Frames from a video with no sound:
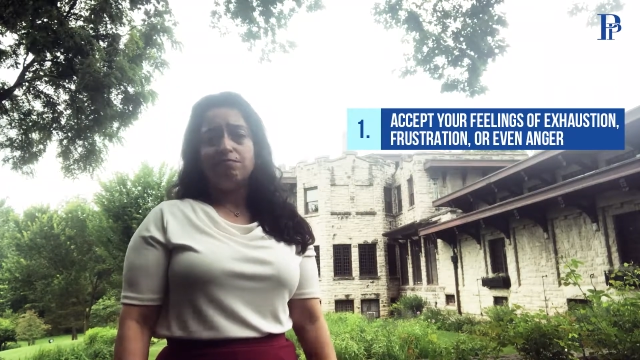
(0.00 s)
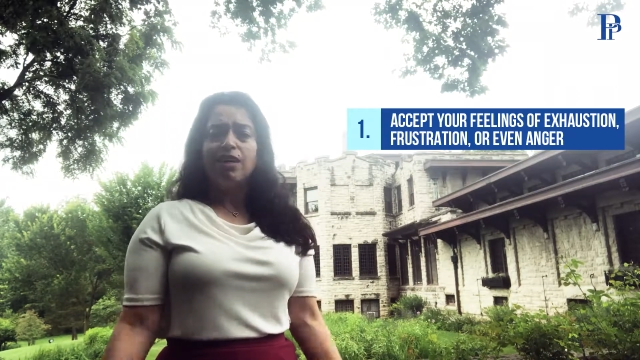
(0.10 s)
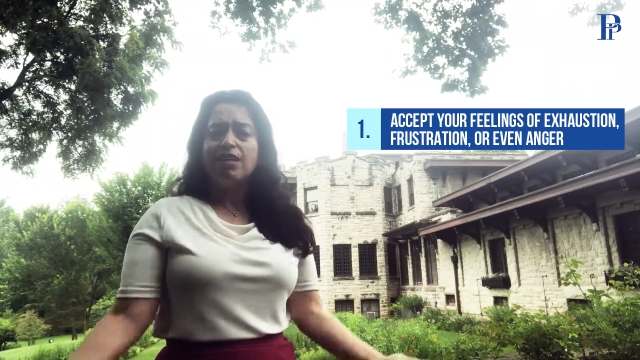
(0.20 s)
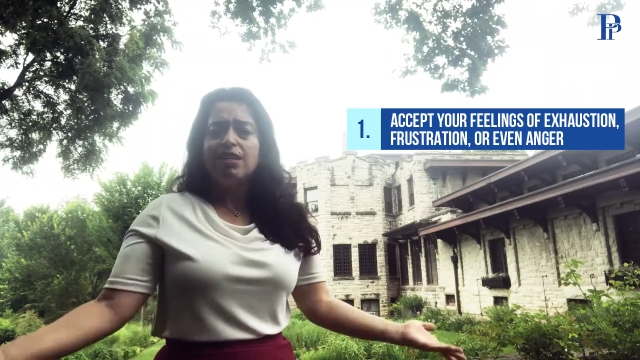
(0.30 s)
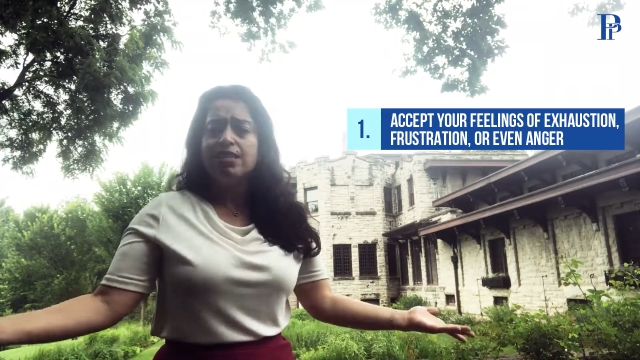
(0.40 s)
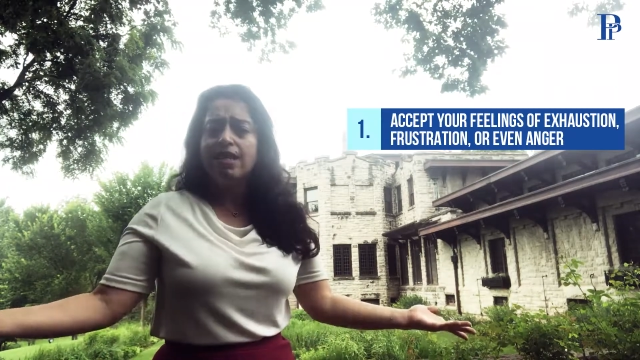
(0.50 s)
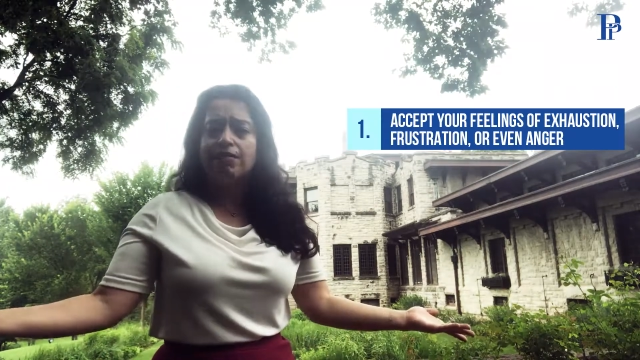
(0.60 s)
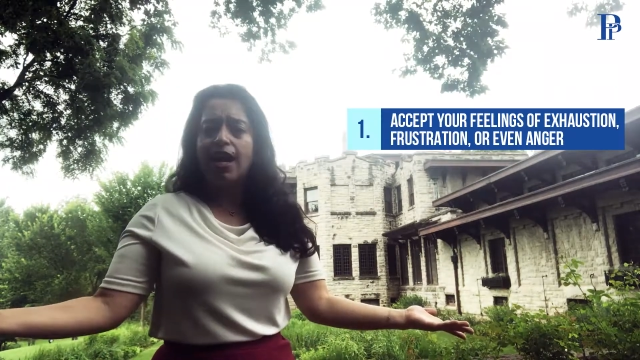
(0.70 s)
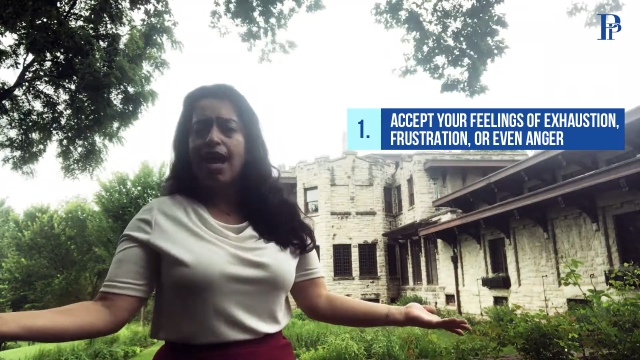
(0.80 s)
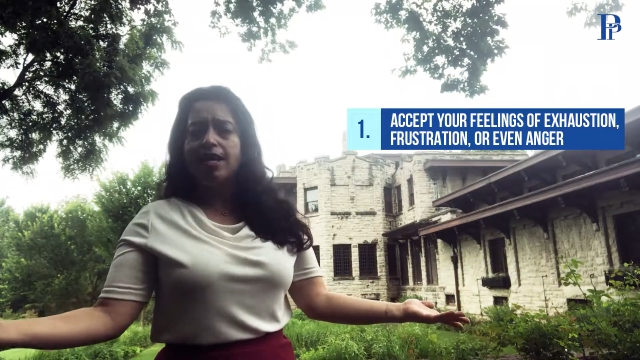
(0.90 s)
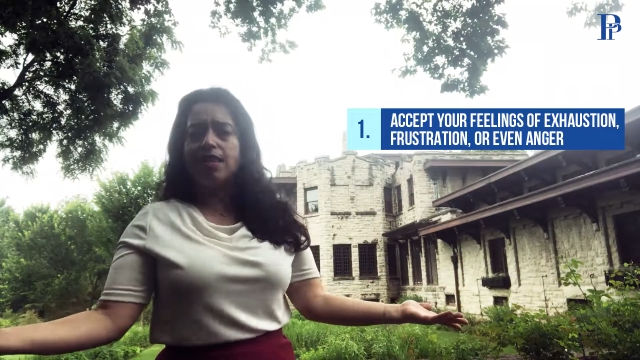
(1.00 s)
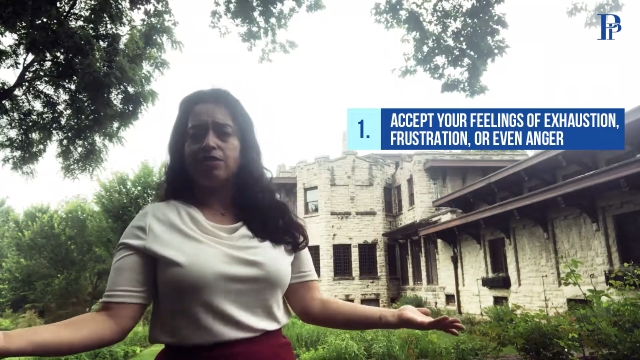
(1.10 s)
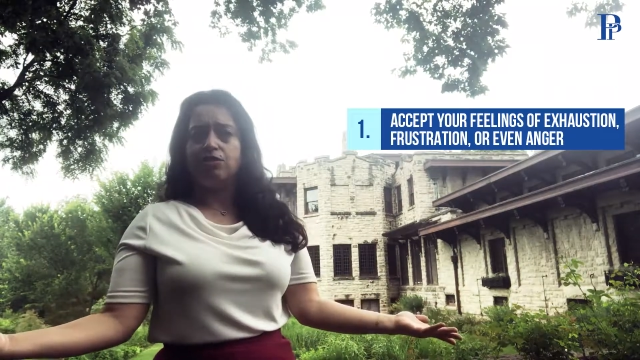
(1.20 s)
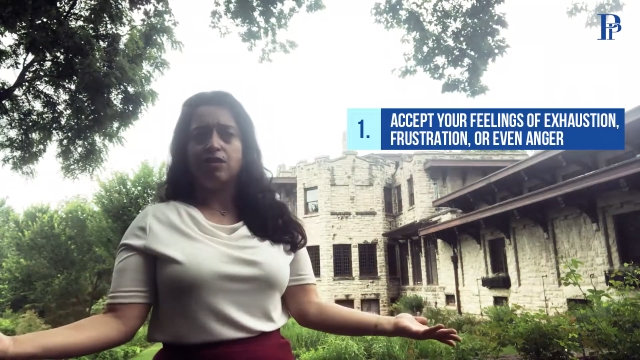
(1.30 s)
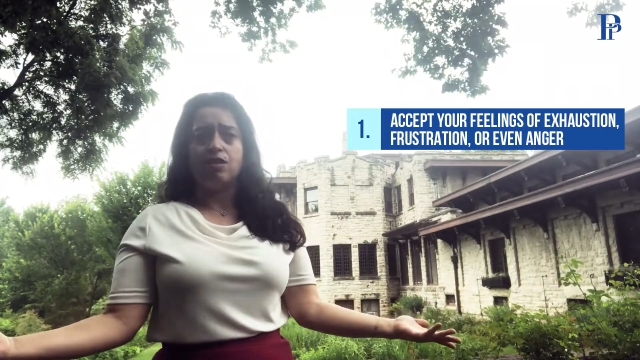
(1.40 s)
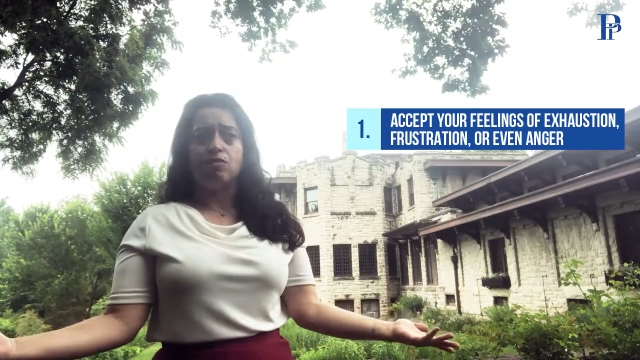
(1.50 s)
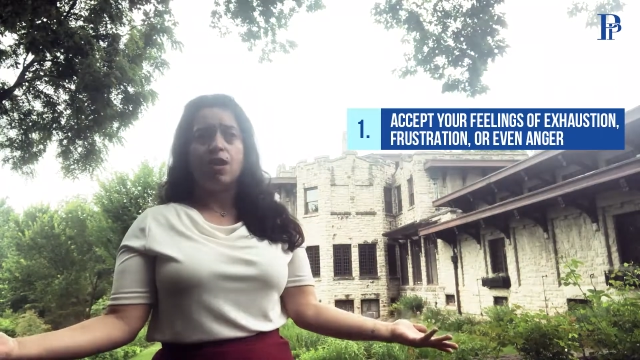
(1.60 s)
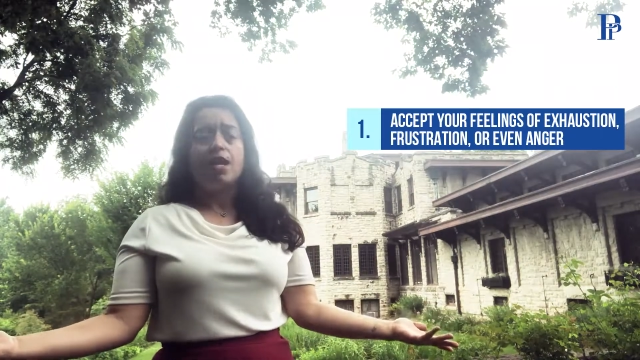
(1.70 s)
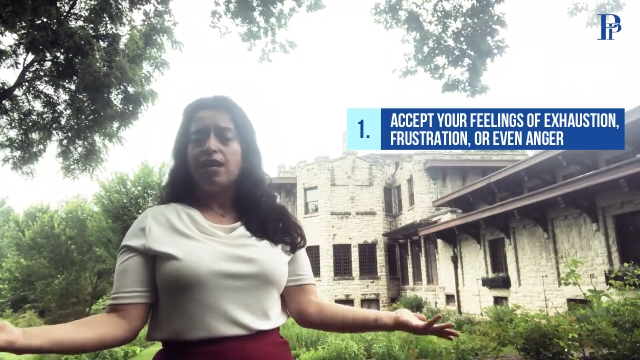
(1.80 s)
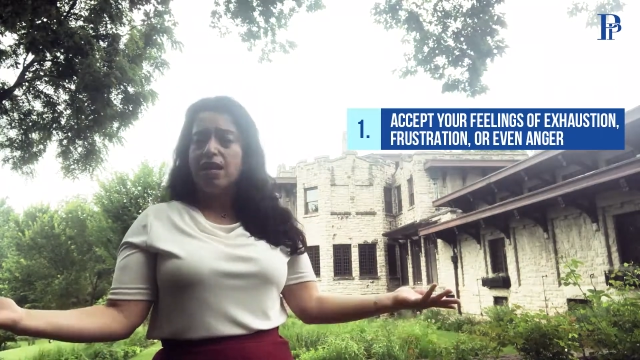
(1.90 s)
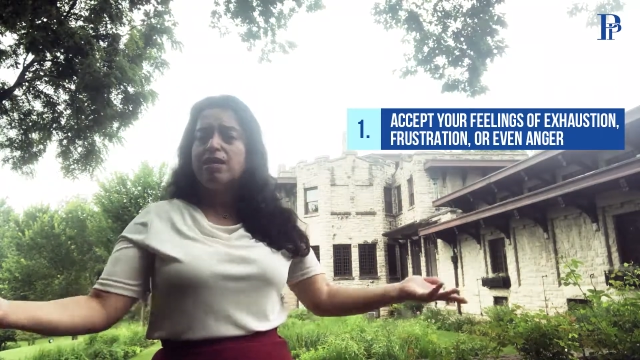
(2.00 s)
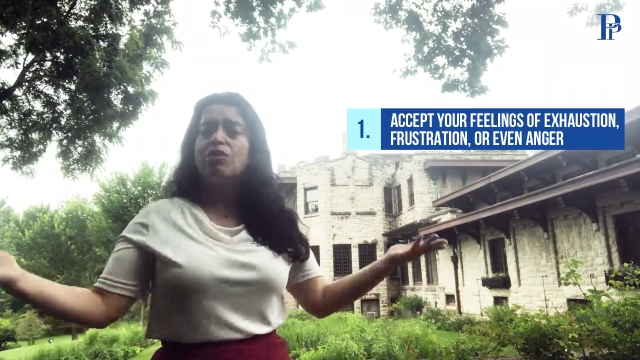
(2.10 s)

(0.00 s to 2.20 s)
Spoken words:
Nothing is ever handed to you. It is